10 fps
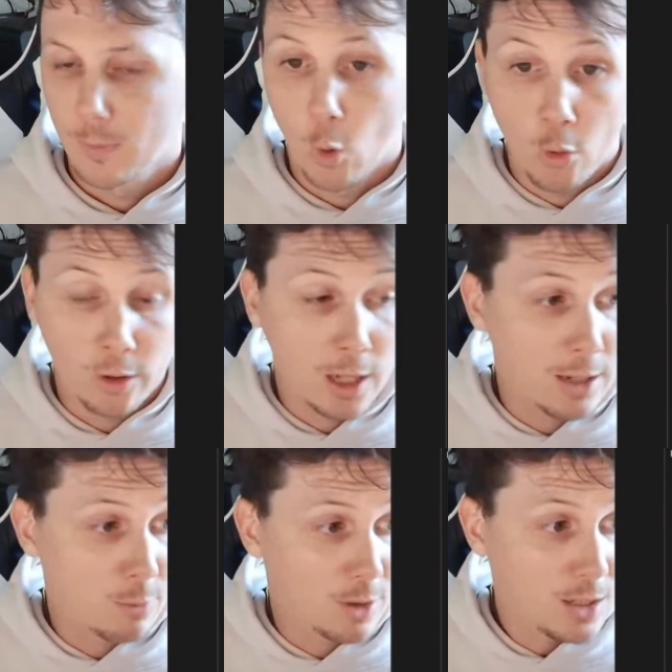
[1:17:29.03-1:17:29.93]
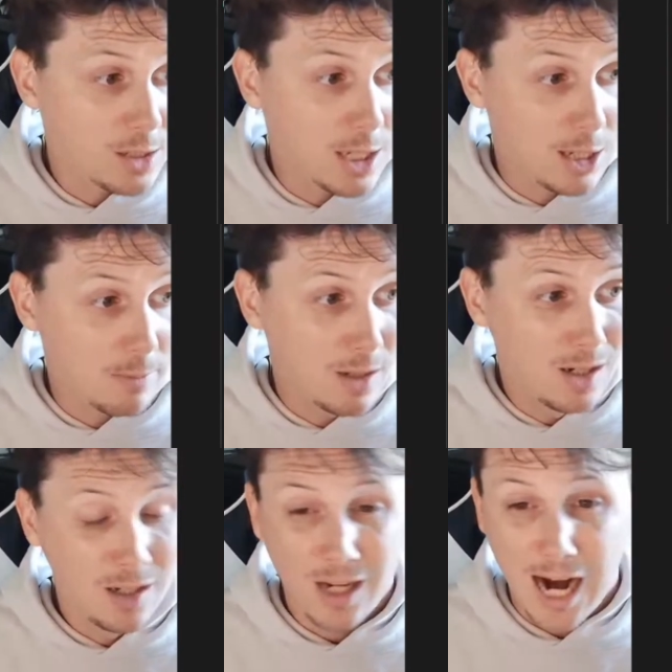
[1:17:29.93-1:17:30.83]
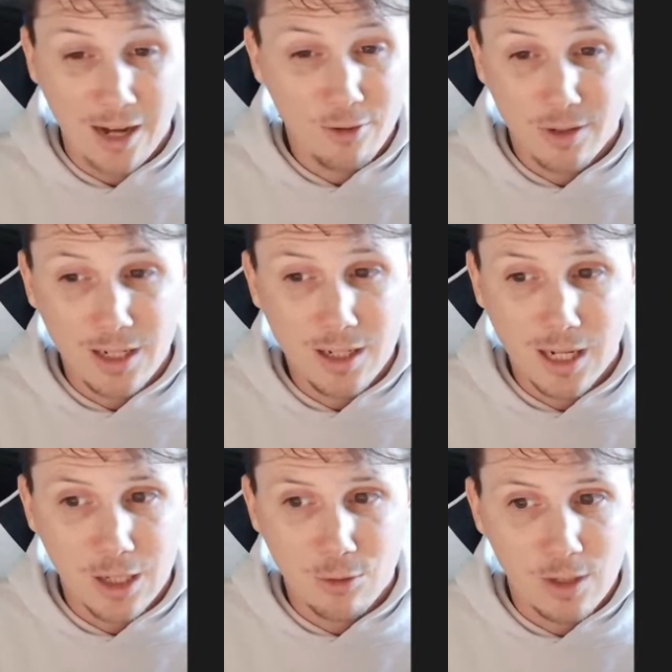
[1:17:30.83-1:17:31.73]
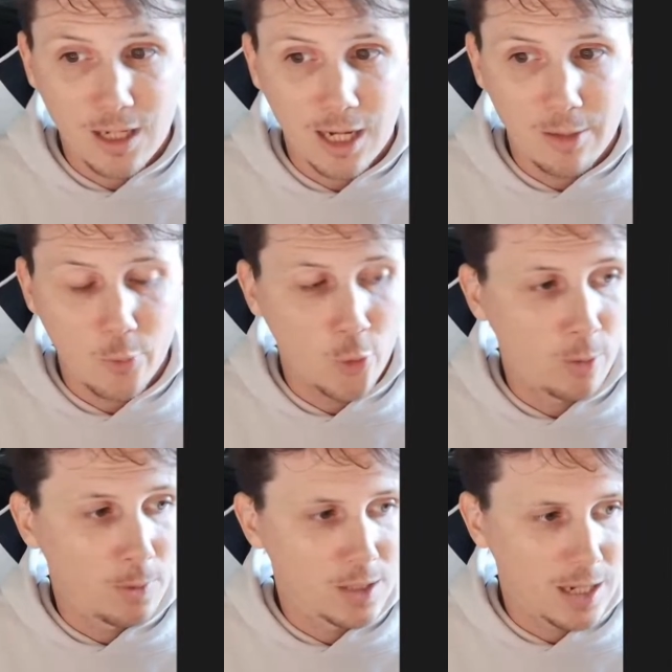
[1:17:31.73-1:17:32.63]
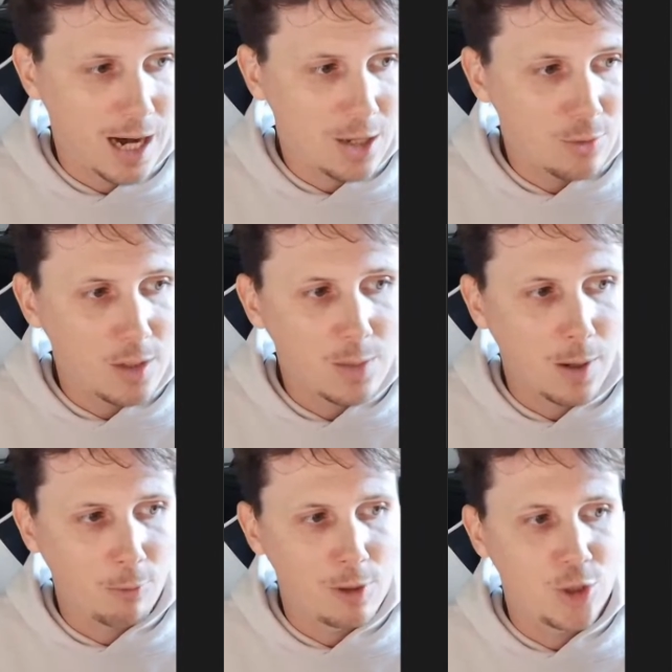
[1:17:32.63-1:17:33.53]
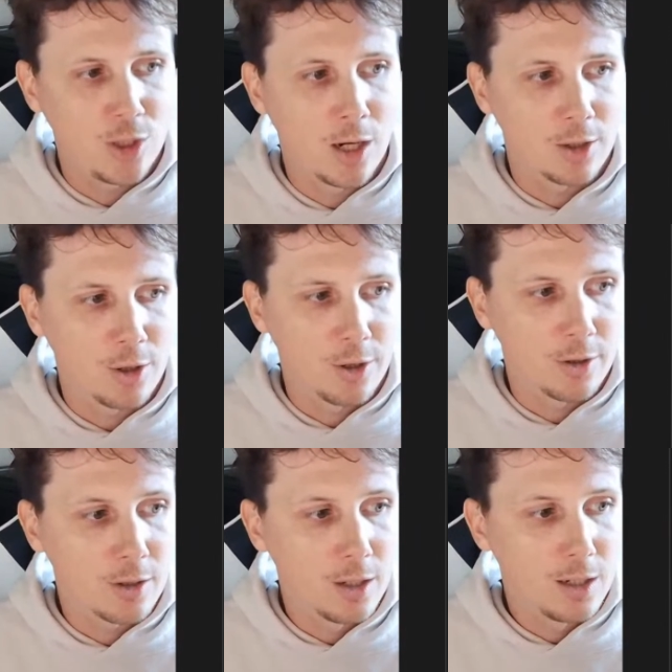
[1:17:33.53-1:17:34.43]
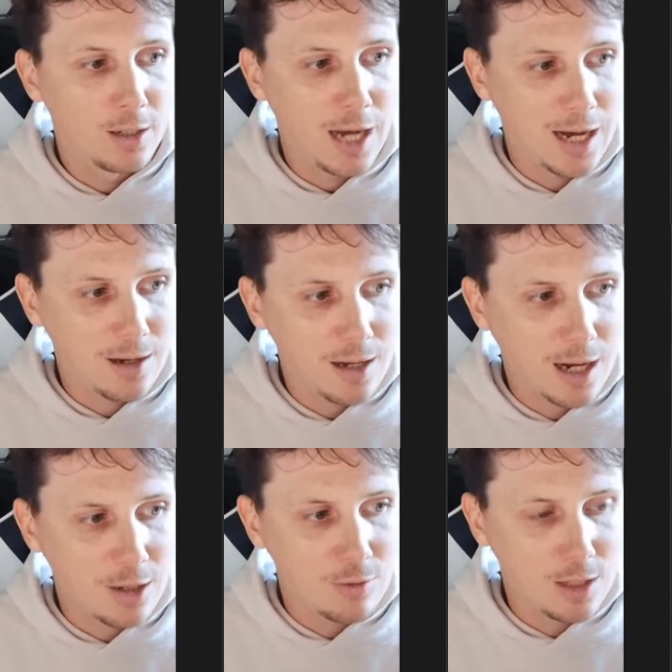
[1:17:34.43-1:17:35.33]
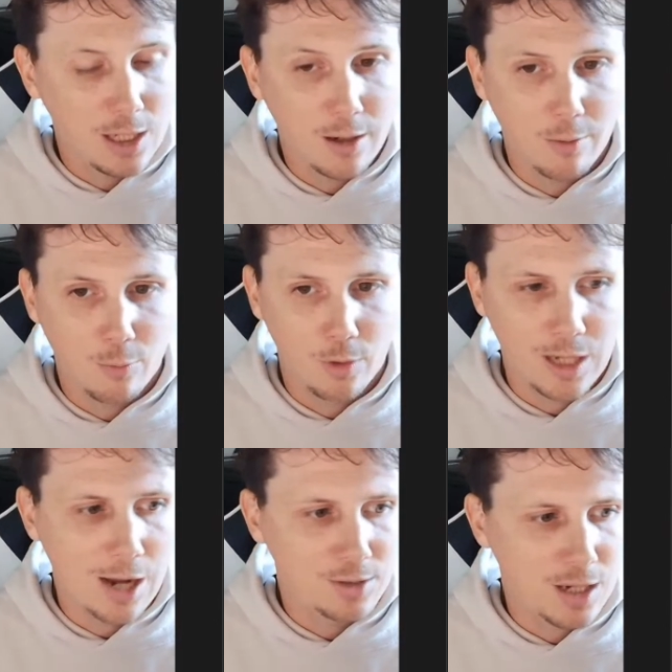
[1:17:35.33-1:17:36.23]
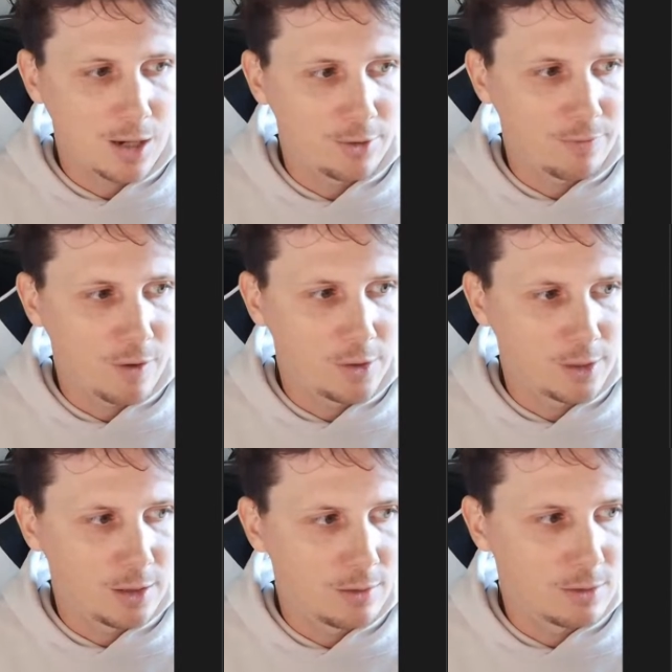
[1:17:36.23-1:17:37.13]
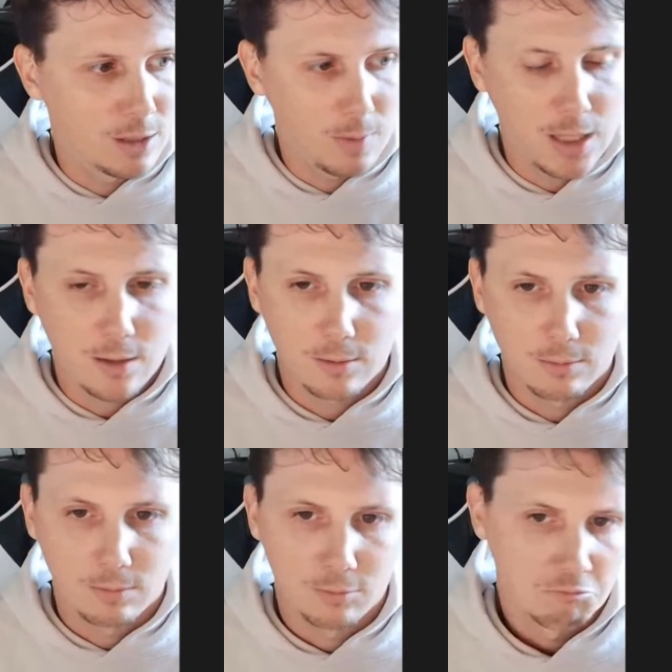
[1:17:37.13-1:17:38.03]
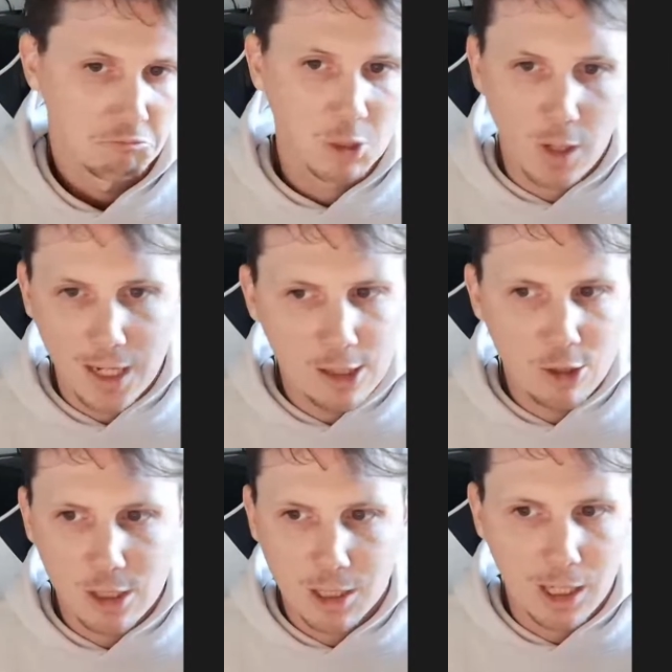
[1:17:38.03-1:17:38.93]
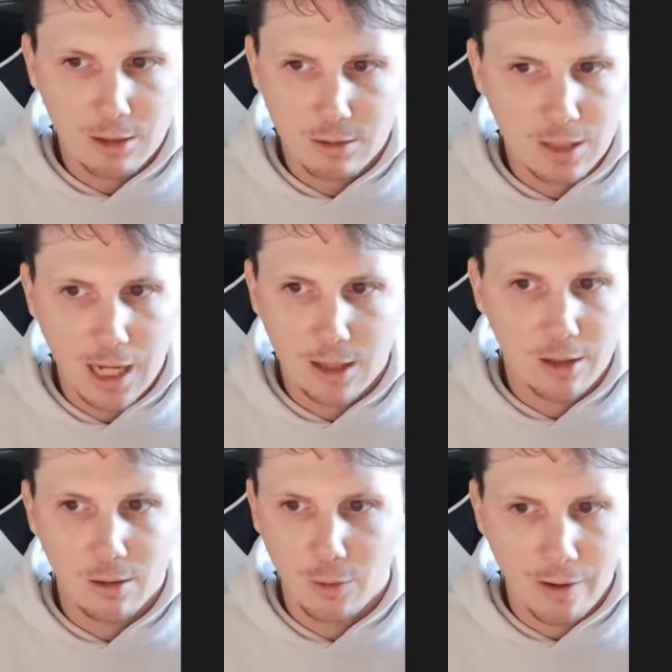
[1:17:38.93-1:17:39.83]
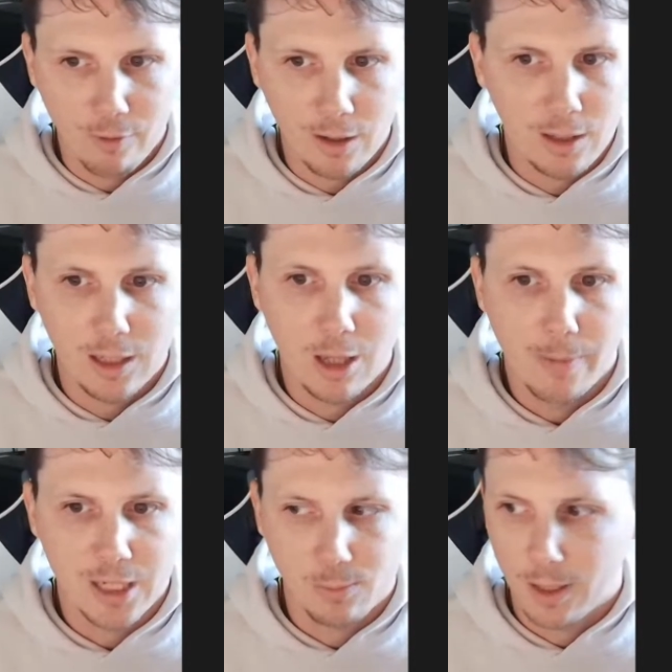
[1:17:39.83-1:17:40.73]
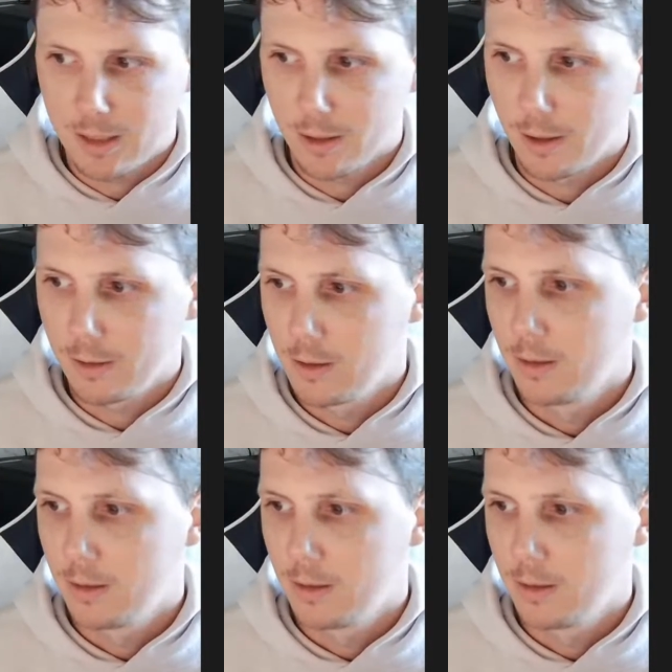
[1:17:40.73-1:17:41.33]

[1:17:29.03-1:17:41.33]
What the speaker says: Or like with this team, I don't need to get unique anymore because I got unique by reaching on Kirk and I got unique with Dallas Goedert falling to me. So I can just like take whoever I think the best plays are.